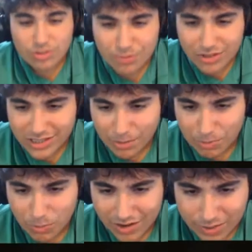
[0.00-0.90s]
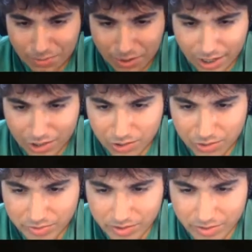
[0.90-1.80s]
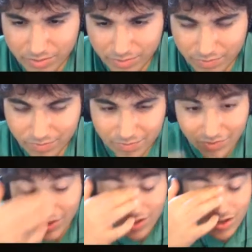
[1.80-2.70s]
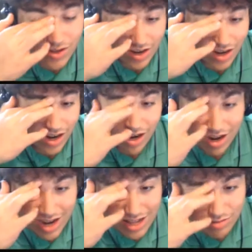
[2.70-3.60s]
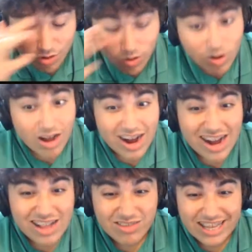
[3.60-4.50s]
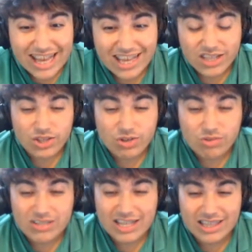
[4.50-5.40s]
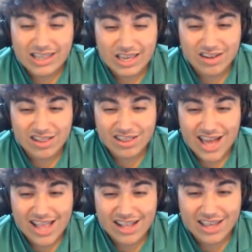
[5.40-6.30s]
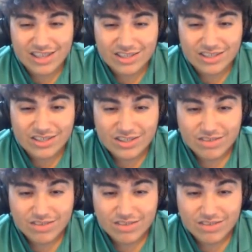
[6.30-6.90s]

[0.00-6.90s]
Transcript: Please tell me we have something I can use. Oh, I don't know. I don't think I can use anything here to light it.